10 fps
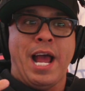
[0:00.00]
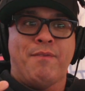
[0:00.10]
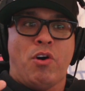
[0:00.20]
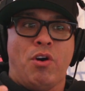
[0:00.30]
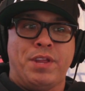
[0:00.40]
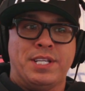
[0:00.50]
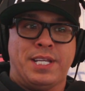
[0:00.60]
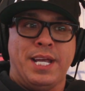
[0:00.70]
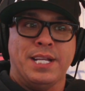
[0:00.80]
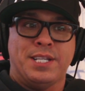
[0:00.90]
gonna have all
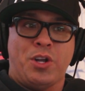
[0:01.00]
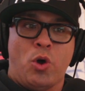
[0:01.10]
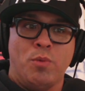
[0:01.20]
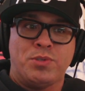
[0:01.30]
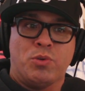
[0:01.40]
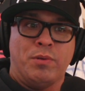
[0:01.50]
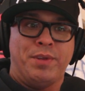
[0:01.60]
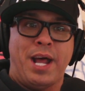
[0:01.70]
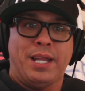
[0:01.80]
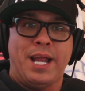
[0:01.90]
these kids in
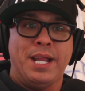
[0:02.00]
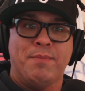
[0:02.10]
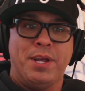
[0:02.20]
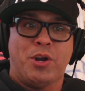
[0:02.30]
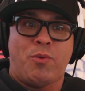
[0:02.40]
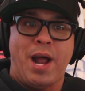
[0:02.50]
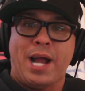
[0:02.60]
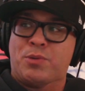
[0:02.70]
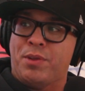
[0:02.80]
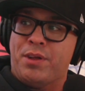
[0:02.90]
homeschool and not let him
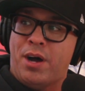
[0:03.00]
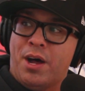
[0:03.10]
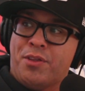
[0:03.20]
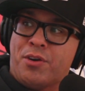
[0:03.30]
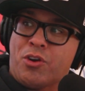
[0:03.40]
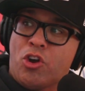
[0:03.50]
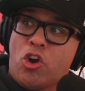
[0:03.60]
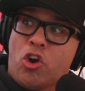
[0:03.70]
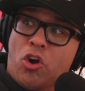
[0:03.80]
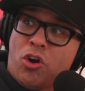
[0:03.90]
interact with other
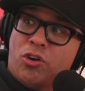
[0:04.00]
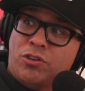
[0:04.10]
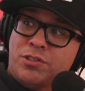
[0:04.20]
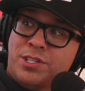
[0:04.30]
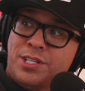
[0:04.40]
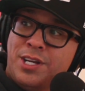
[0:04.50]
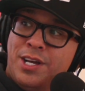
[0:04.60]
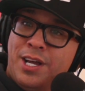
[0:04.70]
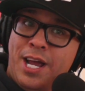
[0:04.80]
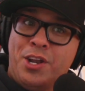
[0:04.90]
girls
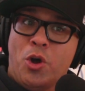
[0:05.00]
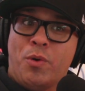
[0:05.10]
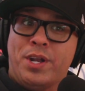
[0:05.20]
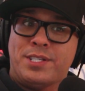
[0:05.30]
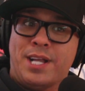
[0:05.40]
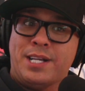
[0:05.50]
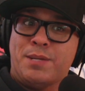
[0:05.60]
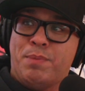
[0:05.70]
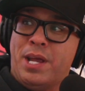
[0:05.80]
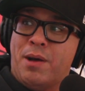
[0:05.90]
and know what it's like
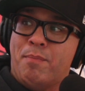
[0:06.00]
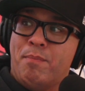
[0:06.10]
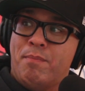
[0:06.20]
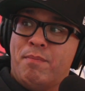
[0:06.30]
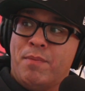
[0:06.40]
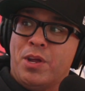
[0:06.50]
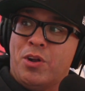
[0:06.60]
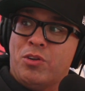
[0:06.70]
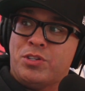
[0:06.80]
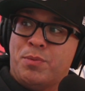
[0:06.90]
to be
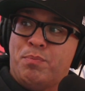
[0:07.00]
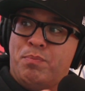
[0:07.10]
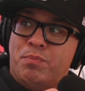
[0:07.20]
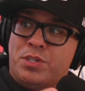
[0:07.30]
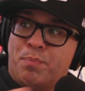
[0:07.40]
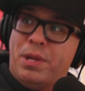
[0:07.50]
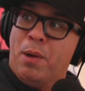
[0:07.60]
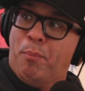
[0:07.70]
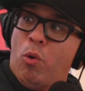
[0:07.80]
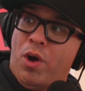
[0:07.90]
to be
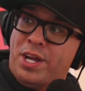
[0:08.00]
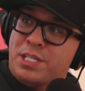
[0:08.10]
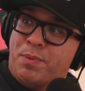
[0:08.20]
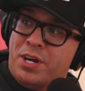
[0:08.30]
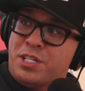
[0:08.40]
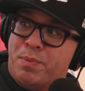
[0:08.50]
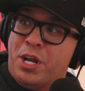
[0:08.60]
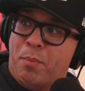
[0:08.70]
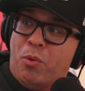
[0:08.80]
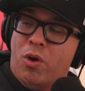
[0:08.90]
a boy, experience
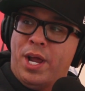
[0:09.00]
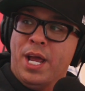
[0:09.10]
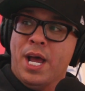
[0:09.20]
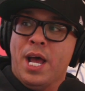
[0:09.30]
being a boy.